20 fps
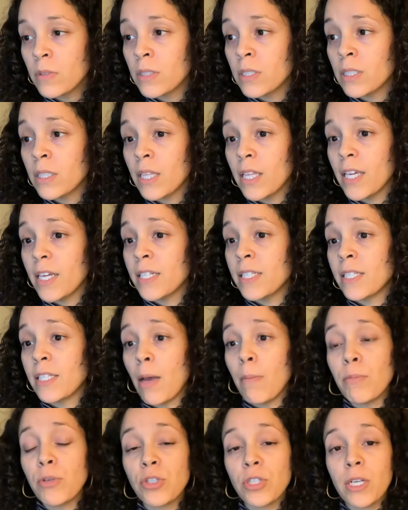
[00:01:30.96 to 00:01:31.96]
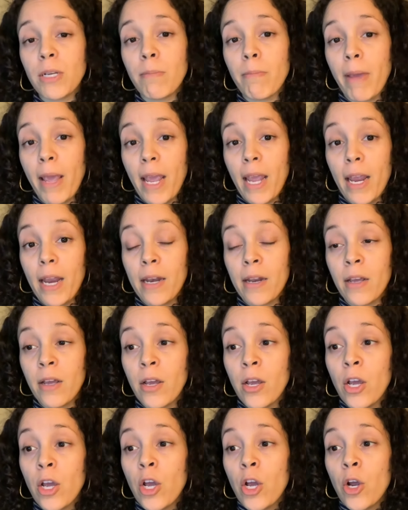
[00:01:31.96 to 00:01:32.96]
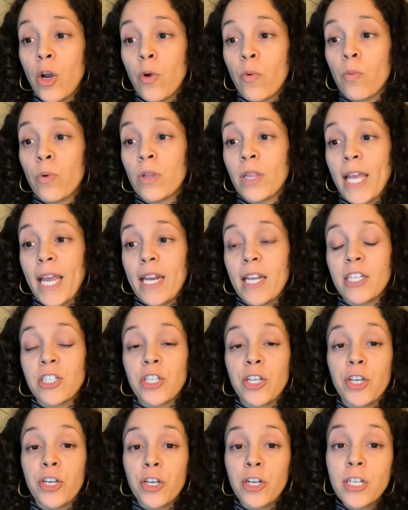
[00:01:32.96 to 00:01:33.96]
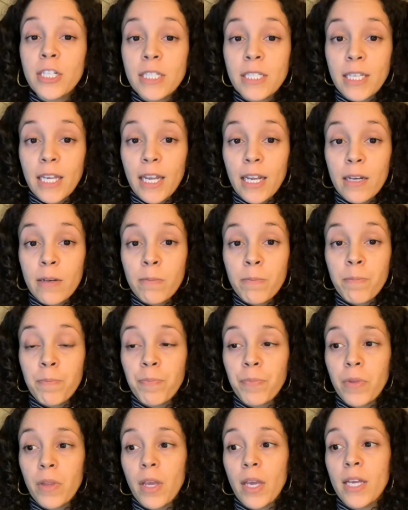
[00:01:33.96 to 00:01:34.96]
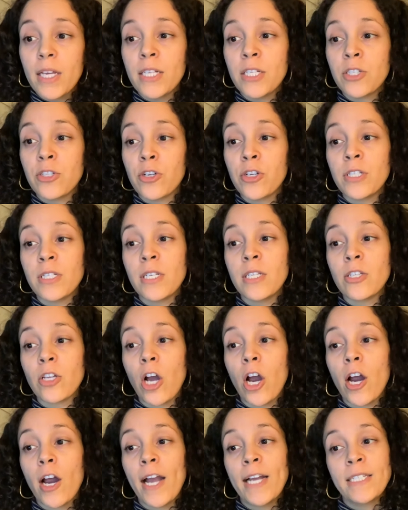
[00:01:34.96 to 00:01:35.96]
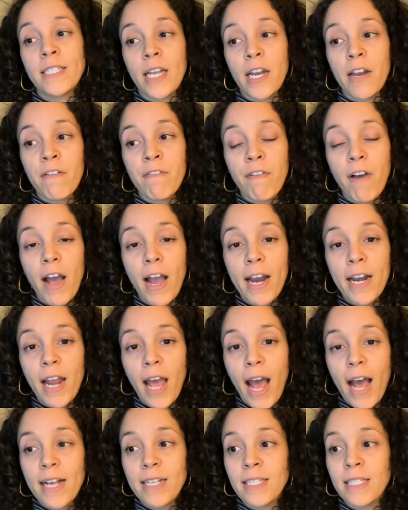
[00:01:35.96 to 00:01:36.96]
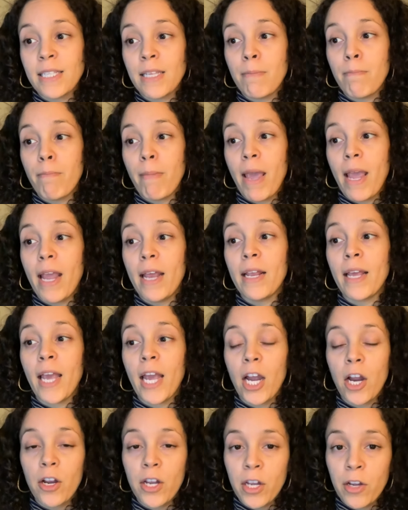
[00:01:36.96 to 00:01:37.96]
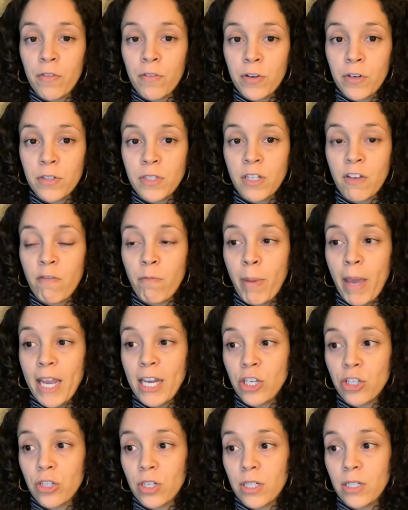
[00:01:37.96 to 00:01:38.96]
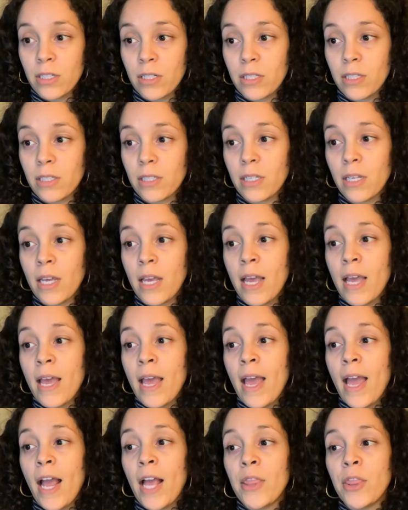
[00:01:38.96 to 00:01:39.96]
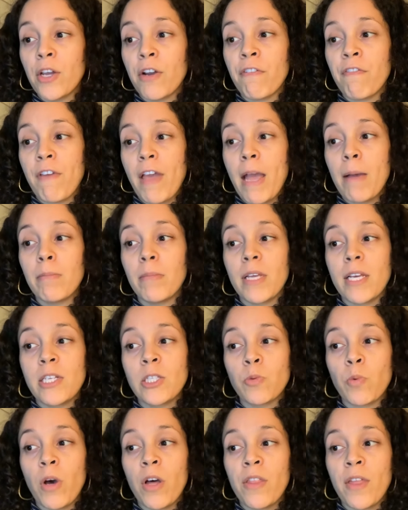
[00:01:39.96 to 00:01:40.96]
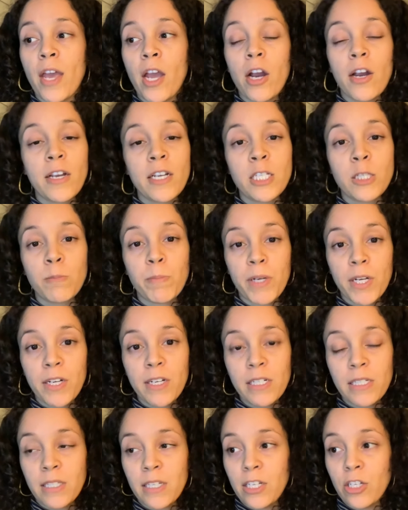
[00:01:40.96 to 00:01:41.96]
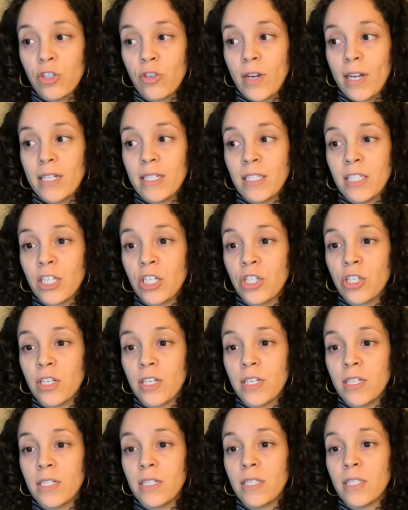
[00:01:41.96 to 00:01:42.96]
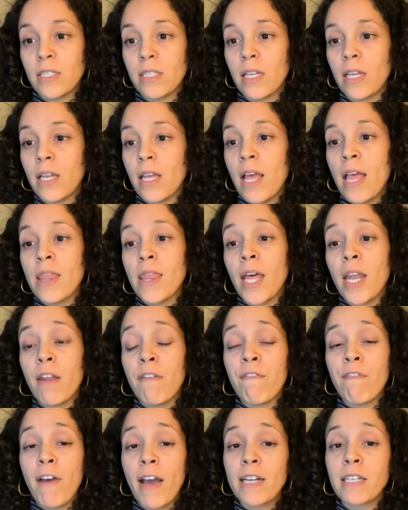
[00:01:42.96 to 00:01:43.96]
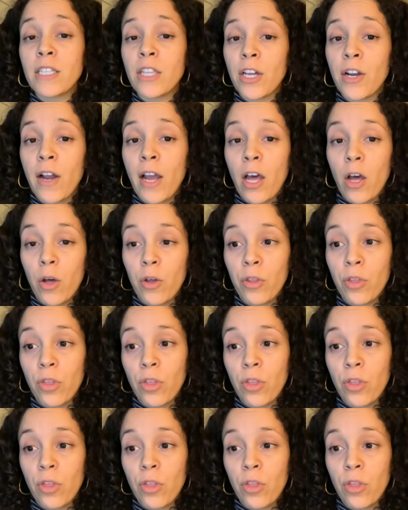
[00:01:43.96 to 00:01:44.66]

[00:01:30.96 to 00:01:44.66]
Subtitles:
The assumption made related to nursing is nurses are identified as the main caregivers of patients and their families while they are experiencing transitions that affect their health.